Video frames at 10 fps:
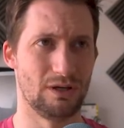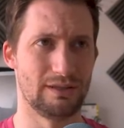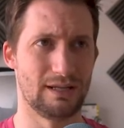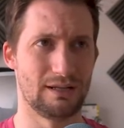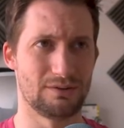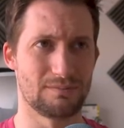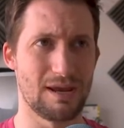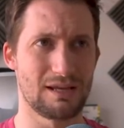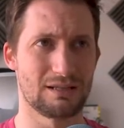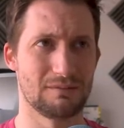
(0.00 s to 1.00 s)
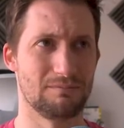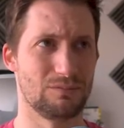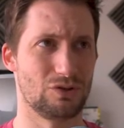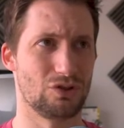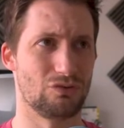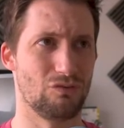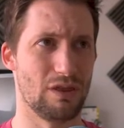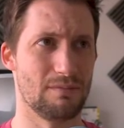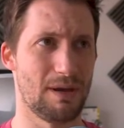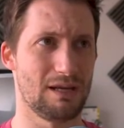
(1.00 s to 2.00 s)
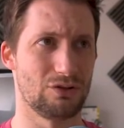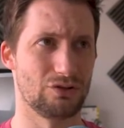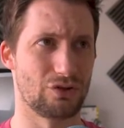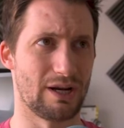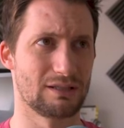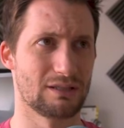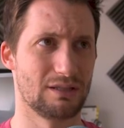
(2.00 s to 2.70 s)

And then I was making them just run the pay contract,